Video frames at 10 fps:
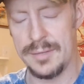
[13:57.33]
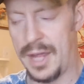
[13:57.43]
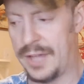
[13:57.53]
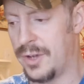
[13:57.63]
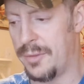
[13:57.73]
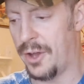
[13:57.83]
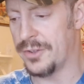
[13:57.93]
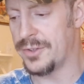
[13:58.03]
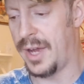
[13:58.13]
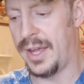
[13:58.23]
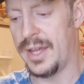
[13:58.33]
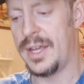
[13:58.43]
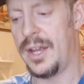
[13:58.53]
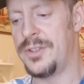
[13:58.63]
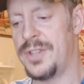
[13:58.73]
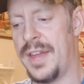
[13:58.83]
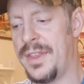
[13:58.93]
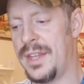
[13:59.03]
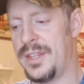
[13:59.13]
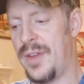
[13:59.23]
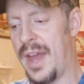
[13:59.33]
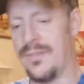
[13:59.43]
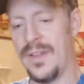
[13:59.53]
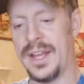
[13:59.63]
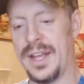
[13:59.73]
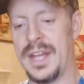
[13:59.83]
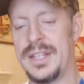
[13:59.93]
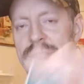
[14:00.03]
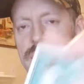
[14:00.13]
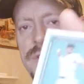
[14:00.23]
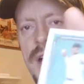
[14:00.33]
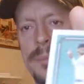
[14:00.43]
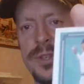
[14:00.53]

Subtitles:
Adrian Beltre. And then you have like a 92 Topps